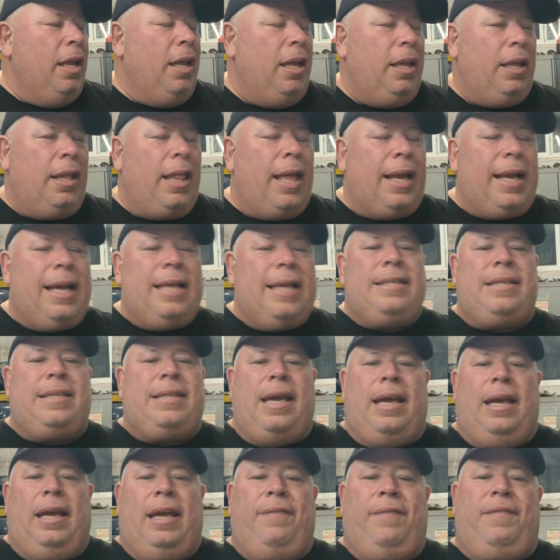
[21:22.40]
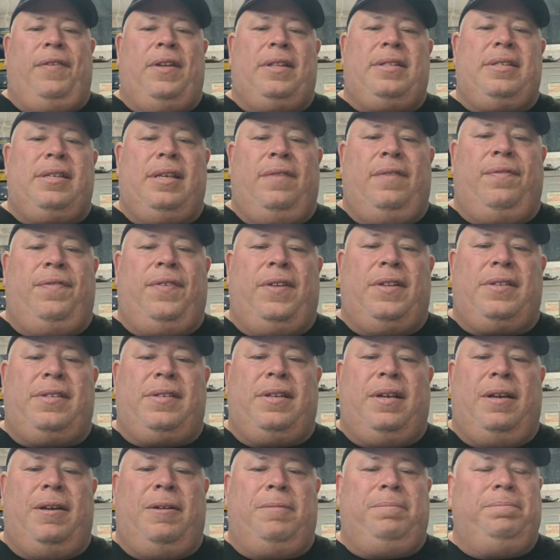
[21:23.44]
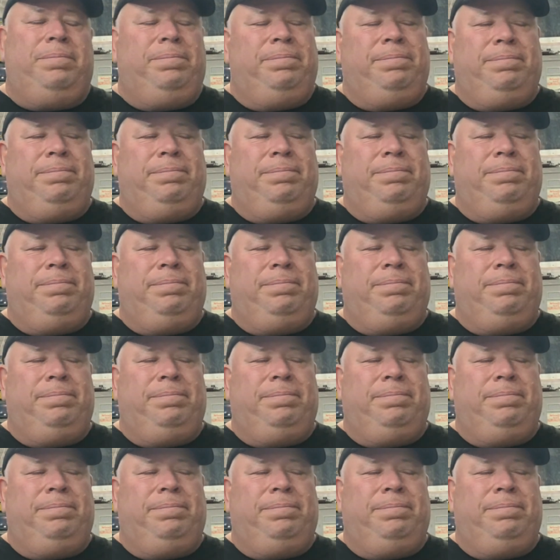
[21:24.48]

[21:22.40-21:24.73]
Like I say, if it's a